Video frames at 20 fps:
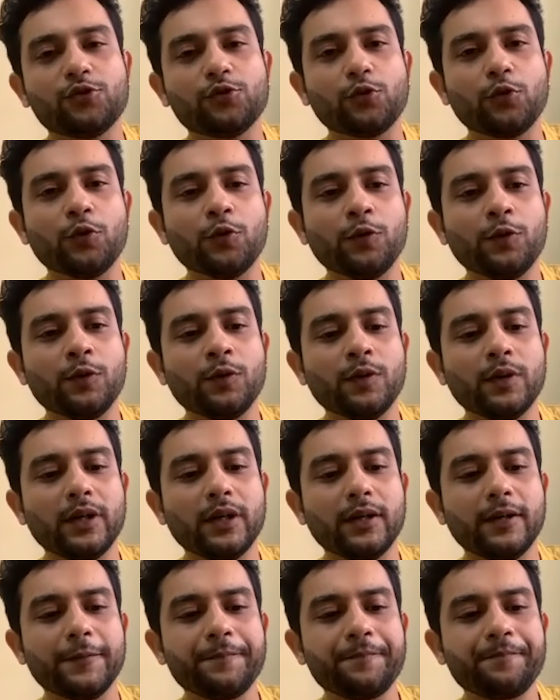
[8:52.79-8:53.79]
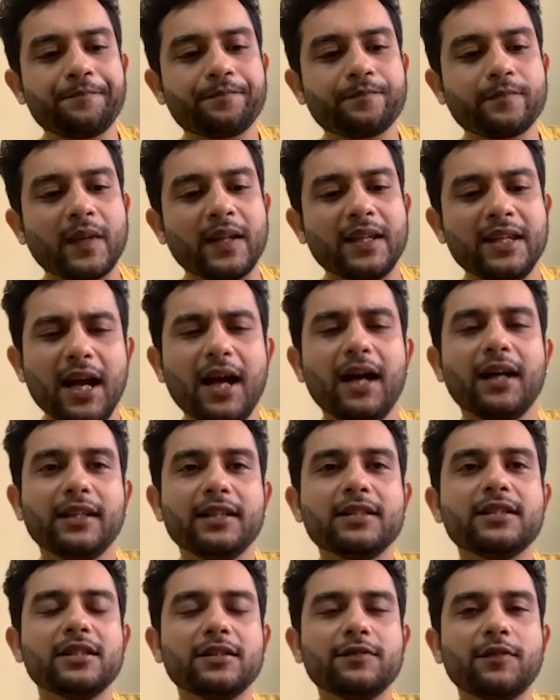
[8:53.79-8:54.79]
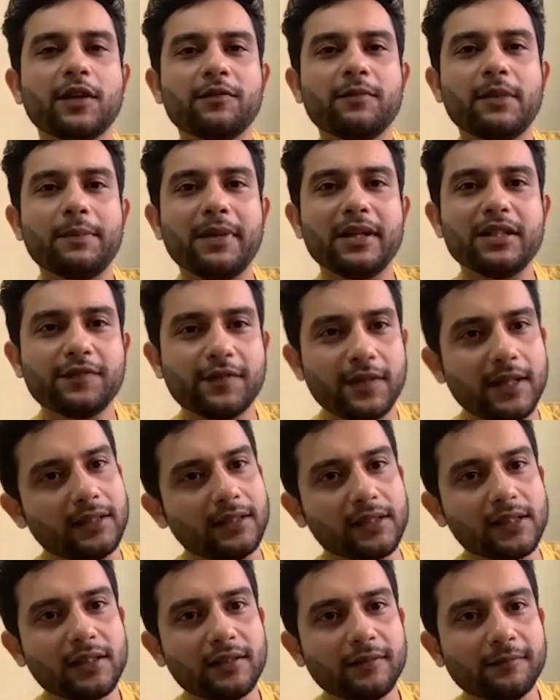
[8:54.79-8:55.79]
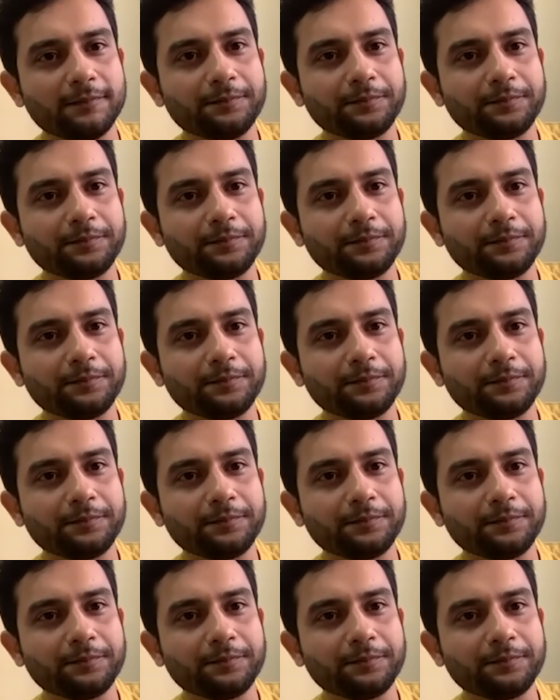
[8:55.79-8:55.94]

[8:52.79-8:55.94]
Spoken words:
So yeah, I think she's one of my best friends.